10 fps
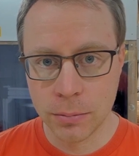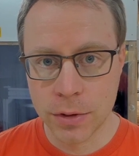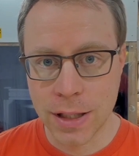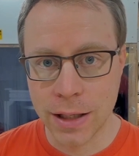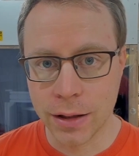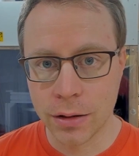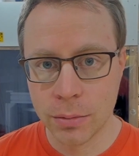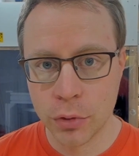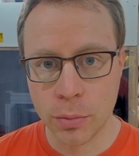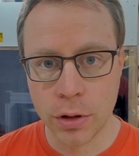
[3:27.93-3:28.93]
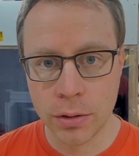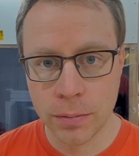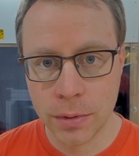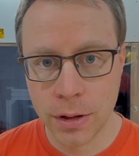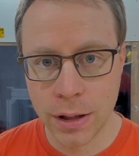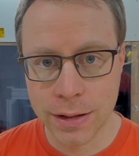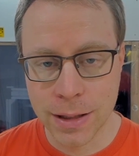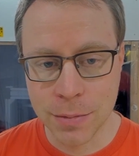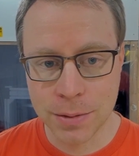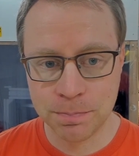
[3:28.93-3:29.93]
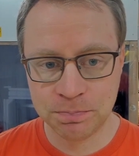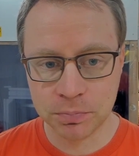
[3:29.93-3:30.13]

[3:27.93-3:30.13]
selling proper items.